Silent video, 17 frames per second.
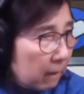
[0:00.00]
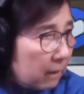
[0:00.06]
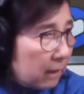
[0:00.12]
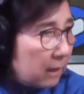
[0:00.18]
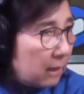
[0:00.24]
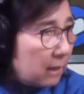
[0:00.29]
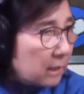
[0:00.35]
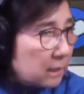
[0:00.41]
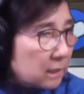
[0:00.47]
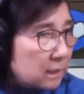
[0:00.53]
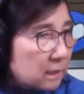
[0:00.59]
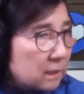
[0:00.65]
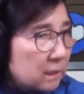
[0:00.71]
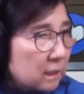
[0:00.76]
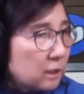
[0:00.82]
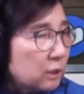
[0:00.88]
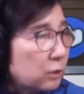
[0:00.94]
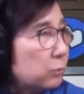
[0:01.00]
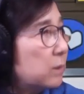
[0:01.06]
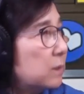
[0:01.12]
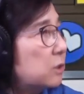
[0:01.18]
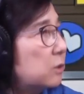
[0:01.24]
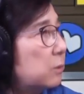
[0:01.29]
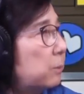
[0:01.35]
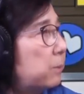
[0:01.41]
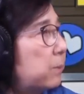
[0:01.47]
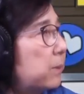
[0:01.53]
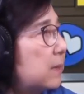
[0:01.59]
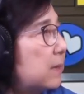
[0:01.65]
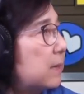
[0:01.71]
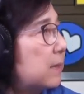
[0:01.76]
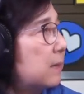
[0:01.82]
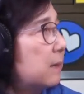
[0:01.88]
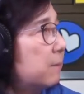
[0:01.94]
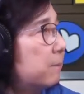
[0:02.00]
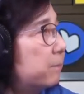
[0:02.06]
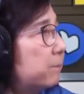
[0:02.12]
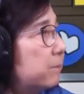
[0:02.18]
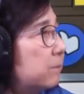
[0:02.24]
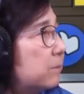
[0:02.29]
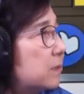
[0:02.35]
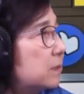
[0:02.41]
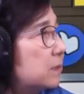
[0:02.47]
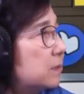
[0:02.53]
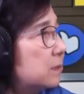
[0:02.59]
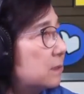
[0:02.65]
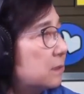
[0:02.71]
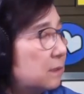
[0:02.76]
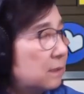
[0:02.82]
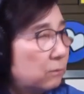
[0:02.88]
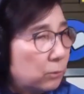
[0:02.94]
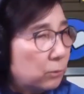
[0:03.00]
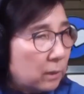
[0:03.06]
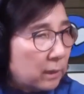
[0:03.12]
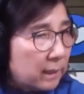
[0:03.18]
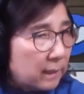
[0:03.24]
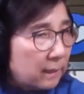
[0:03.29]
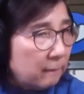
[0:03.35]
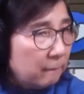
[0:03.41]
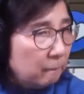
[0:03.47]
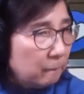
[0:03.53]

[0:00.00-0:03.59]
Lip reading: And then 6 was a B, this is the 1.